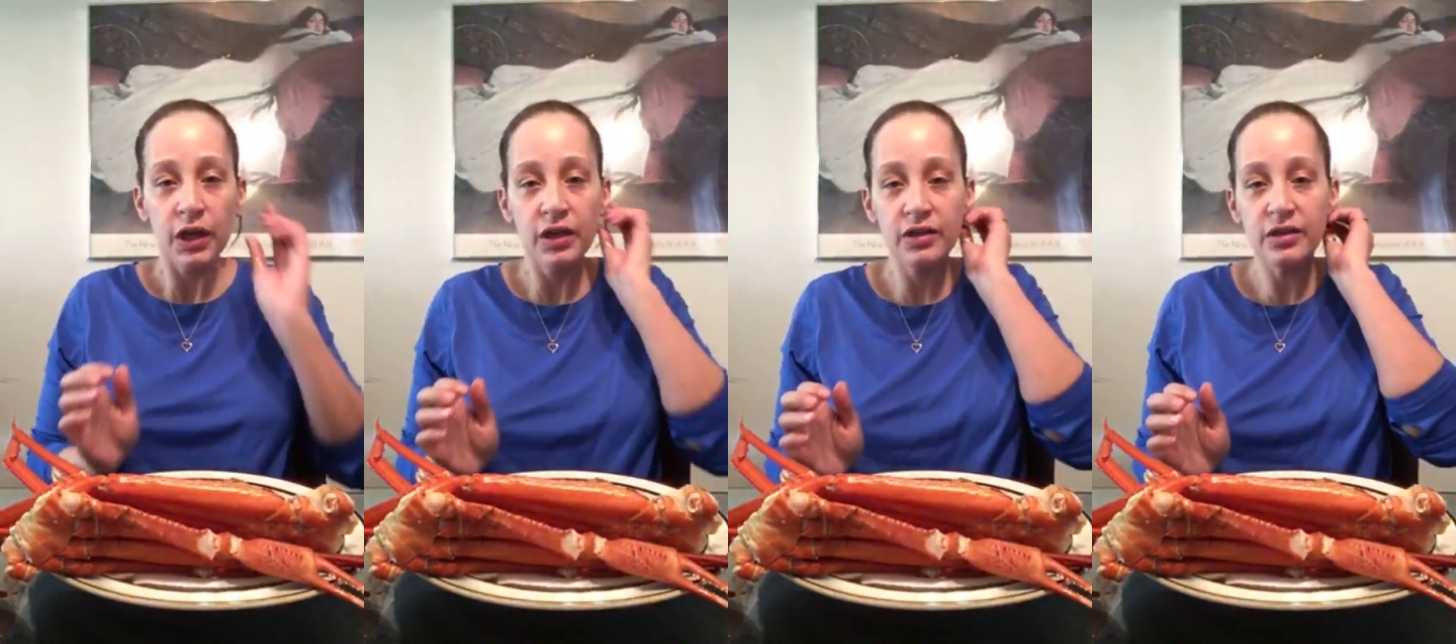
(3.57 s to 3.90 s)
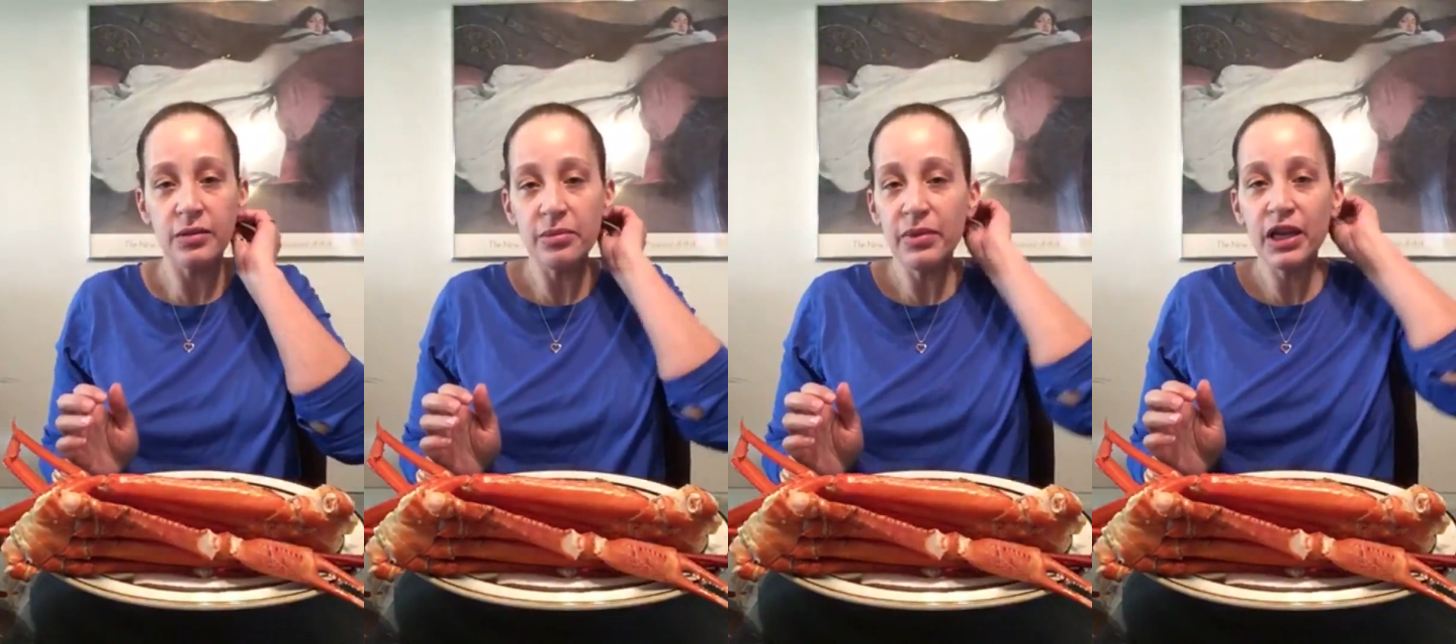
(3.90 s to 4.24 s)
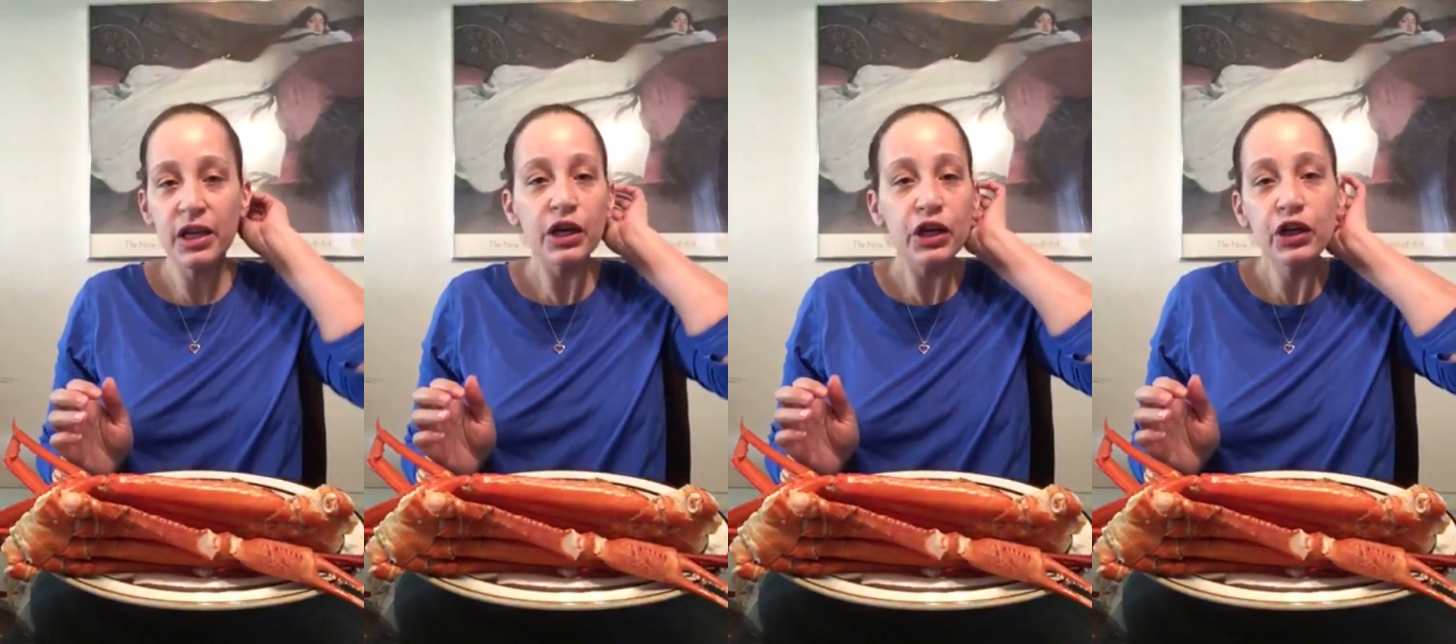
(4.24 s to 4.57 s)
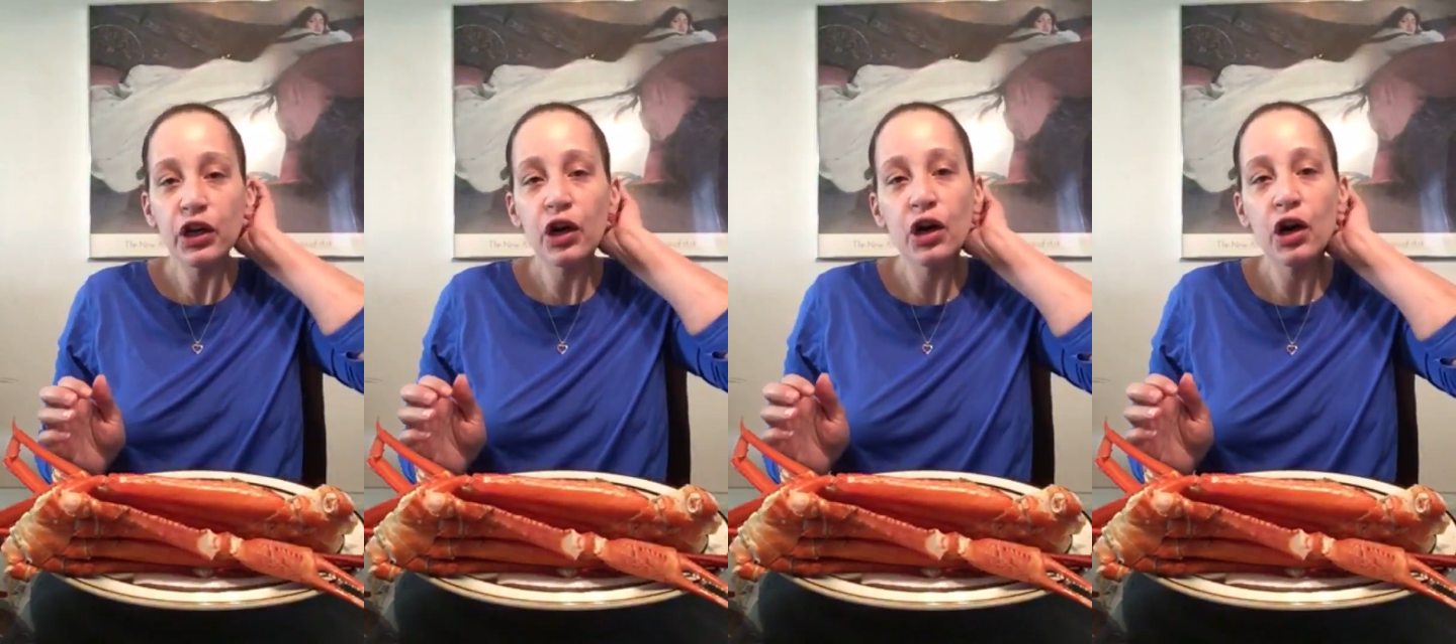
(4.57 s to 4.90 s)
Is it me
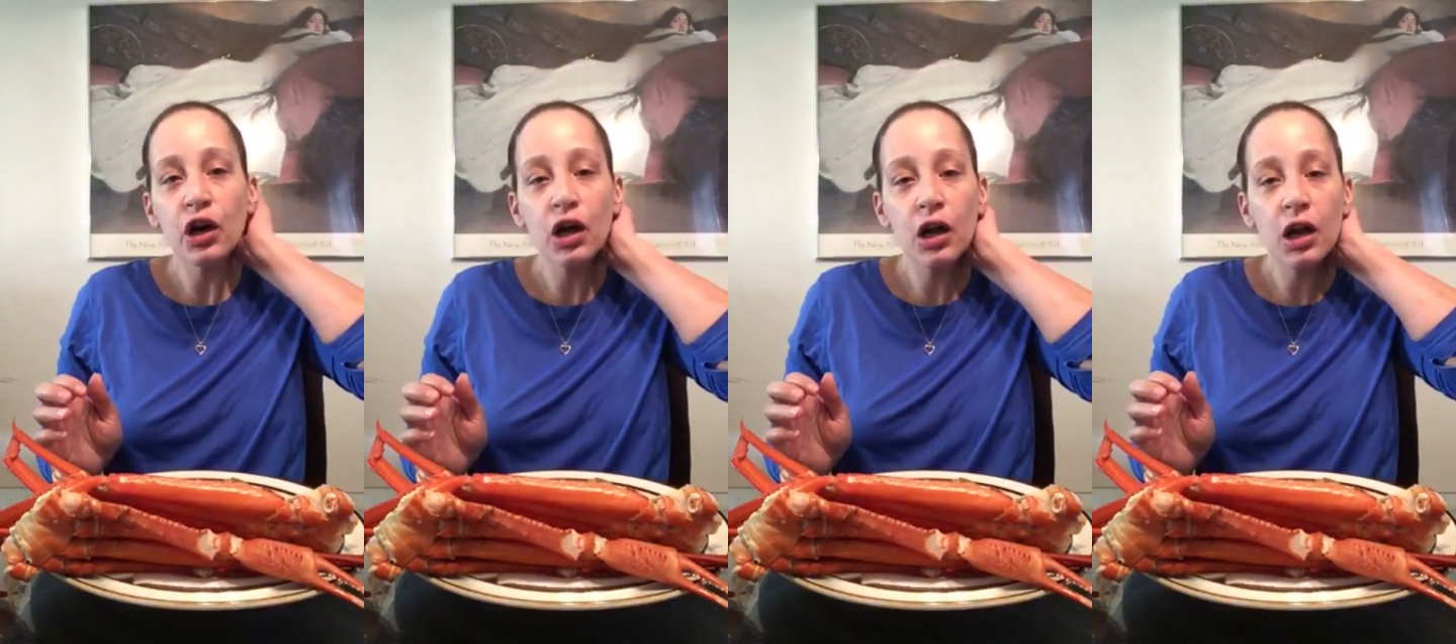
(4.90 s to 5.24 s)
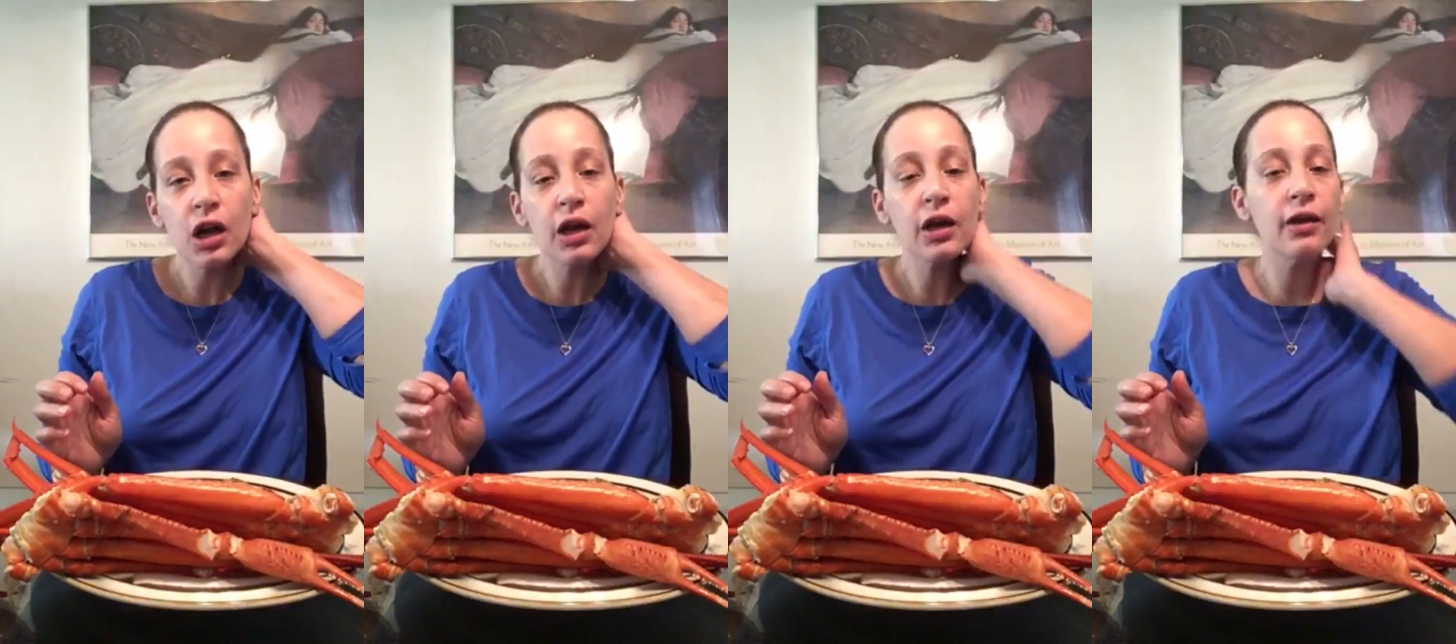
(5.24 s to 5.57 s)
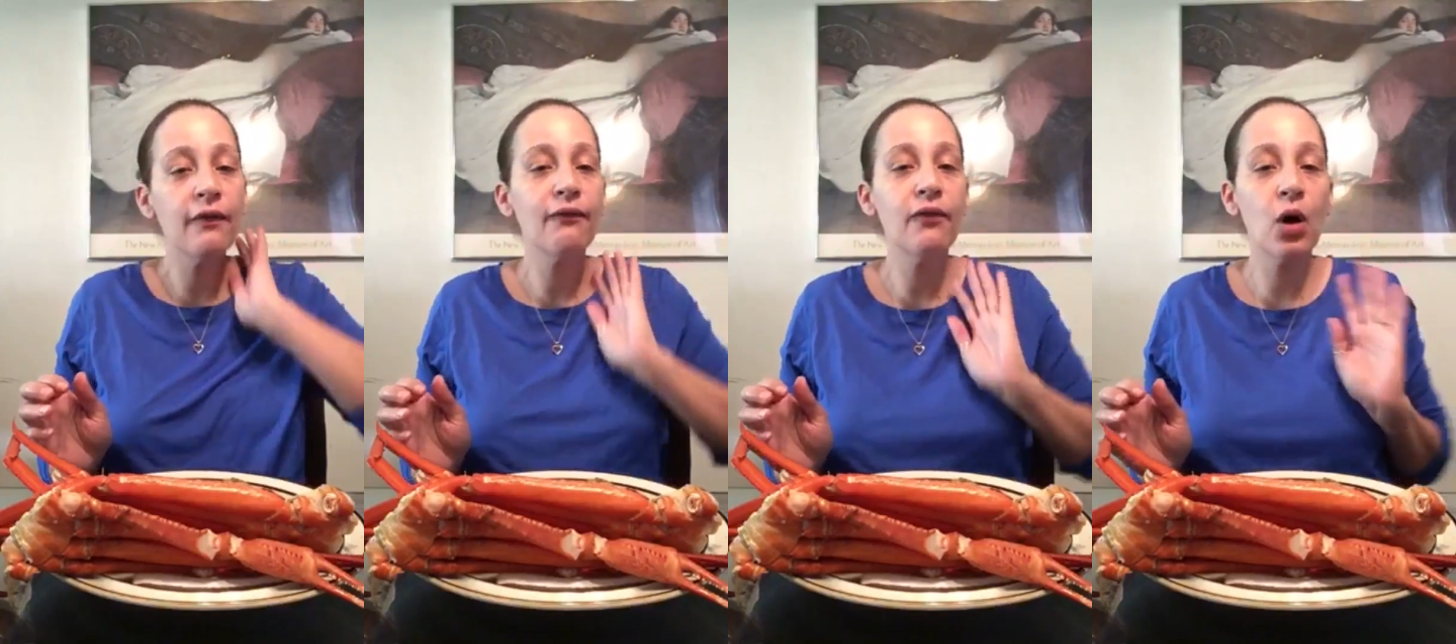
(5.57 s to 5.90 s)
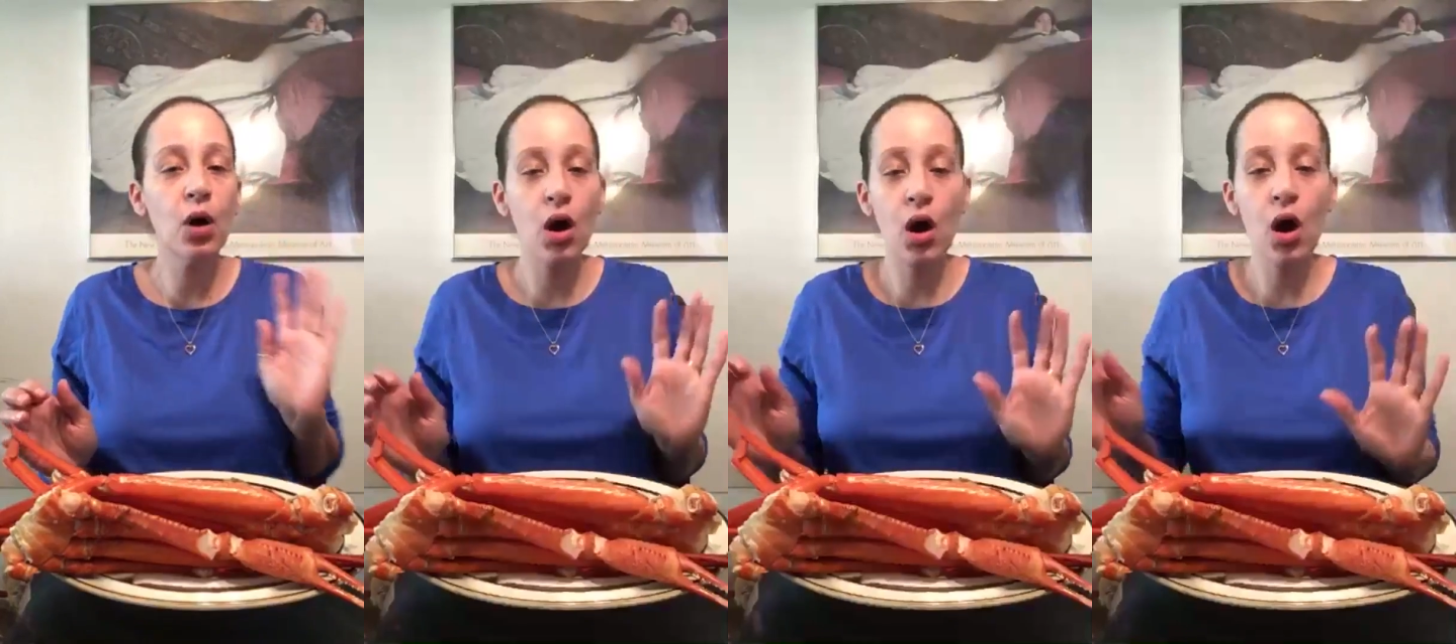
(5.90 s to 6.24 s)
you're looking for?